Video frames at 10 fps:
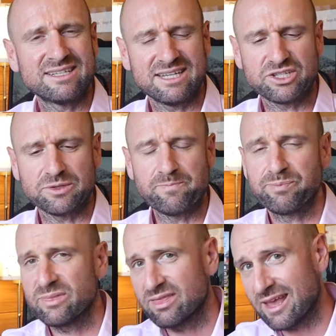attention.
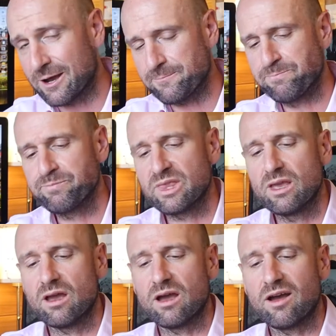Now,
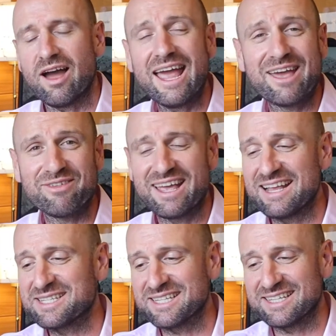I haven't
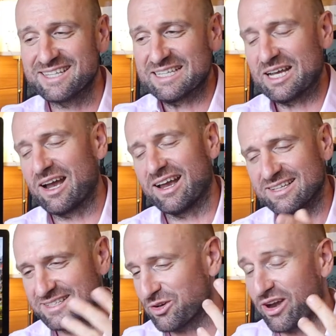had to,
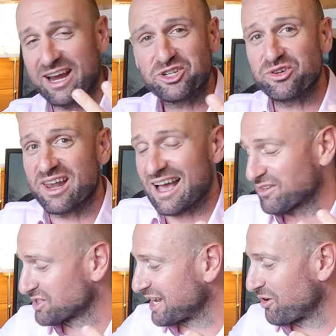sorry, I shouldn't
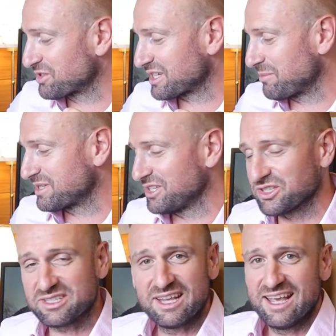laugh because I know some
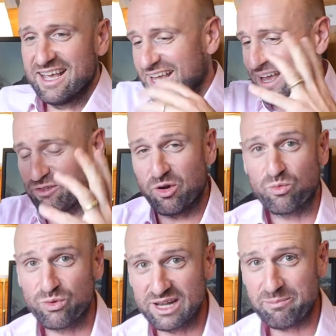teachers have got
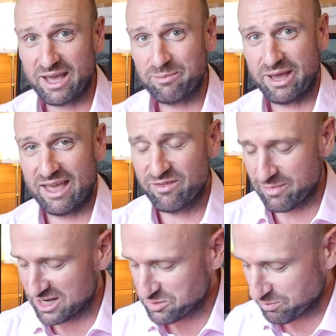really bad behavior
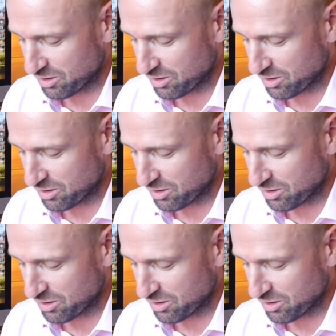management